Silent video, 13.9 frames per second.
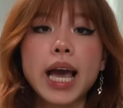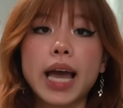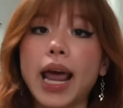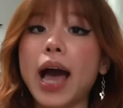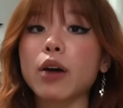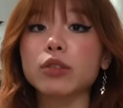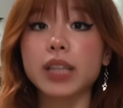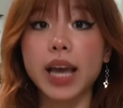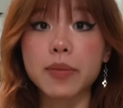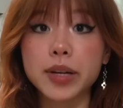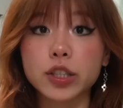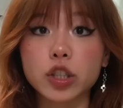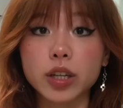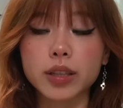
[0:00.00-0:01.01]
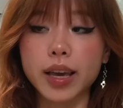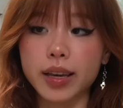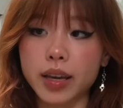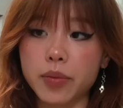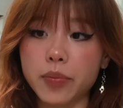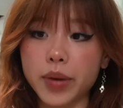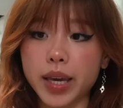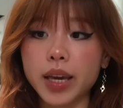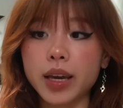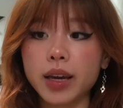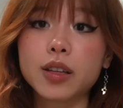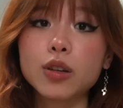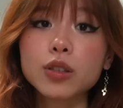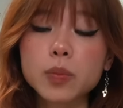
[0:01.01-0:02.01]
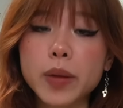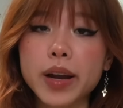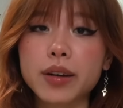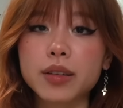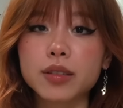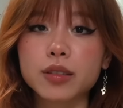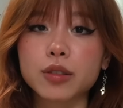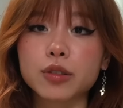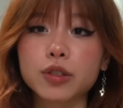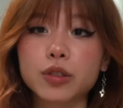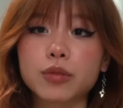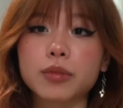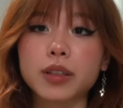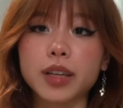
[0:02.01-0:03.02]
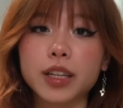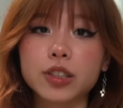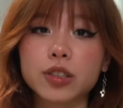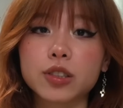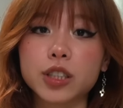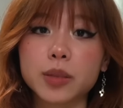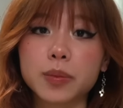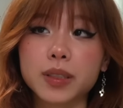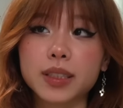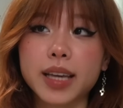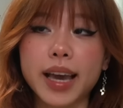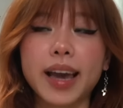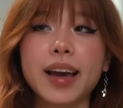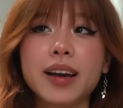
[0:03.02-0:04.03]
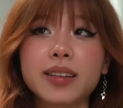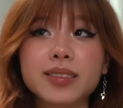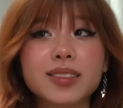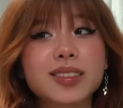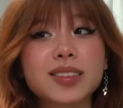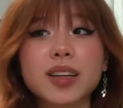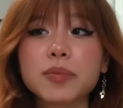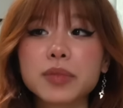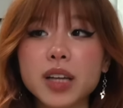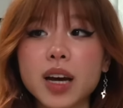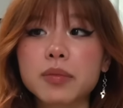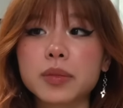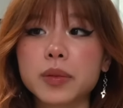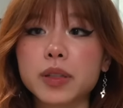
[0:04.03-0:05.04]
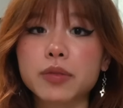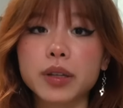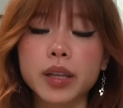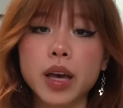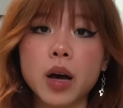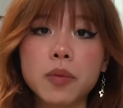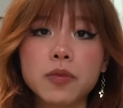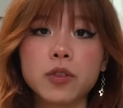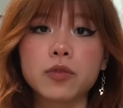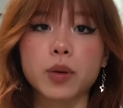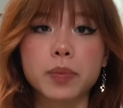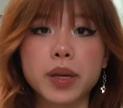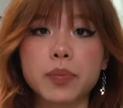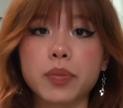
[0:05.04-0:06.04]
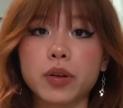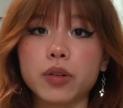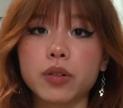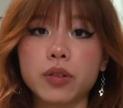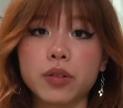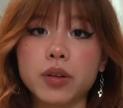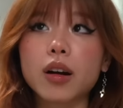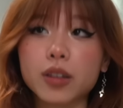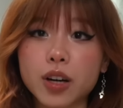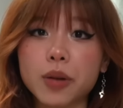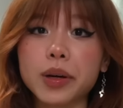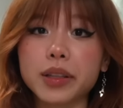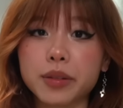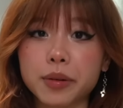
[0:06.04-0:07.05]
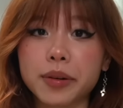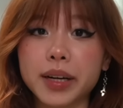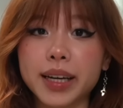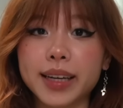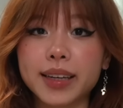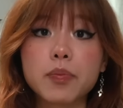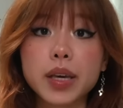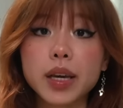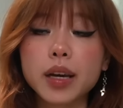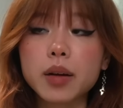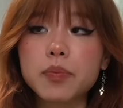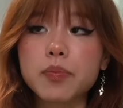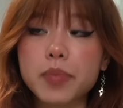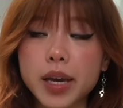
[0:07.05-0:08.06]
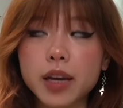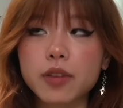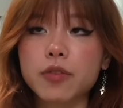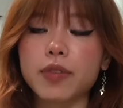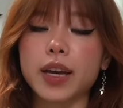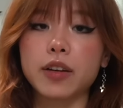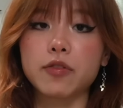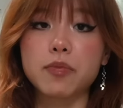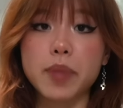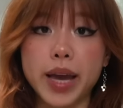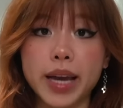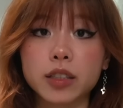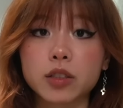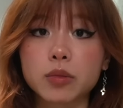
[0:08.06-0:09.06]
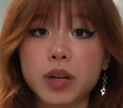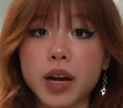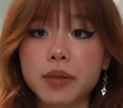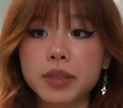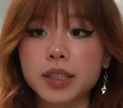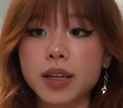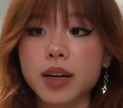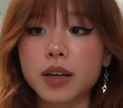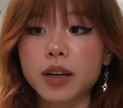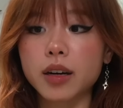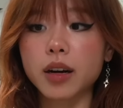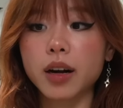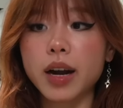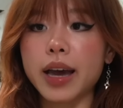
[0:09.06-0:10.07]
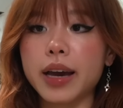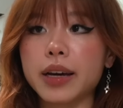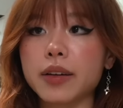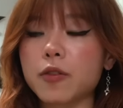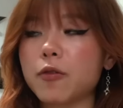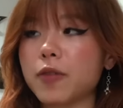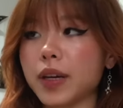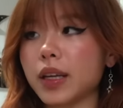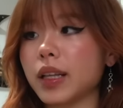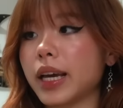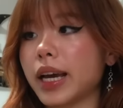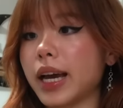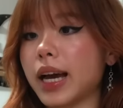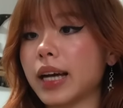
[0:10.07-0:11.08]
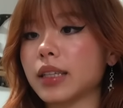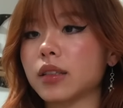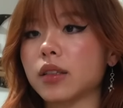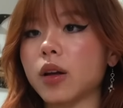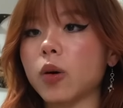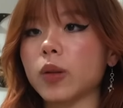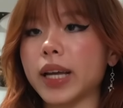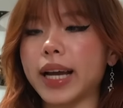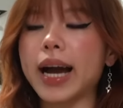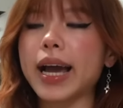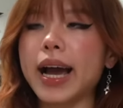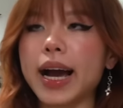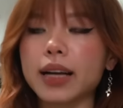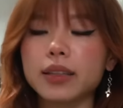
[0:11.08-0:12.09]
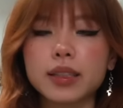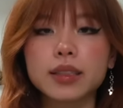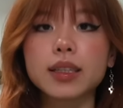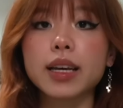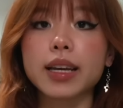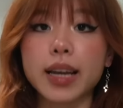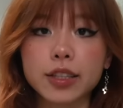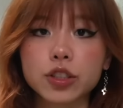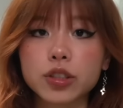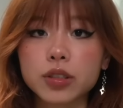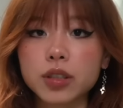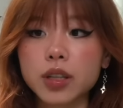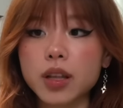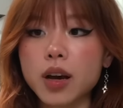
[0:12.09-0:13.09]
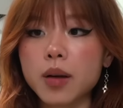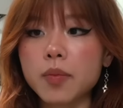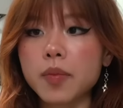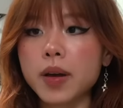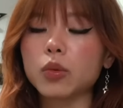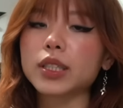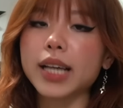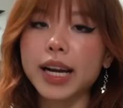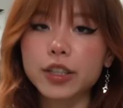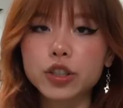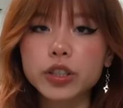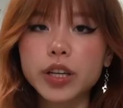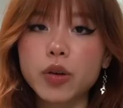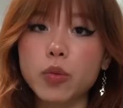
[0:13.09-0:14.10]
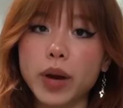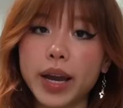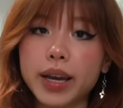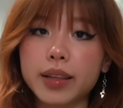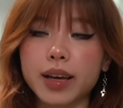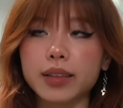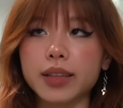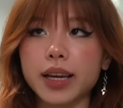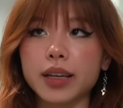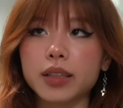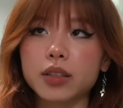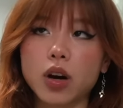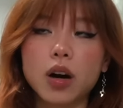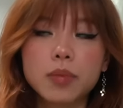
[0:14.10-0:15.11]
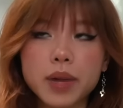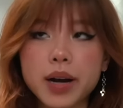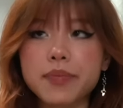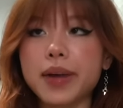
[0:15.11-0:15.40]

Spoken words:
and how damaging they can be, those parasocial relationships can sometimes be really helpful for people who are going through it. Being a big fan of bands when I was younger and feeling as though like I had this connection to them was actually a way that like got my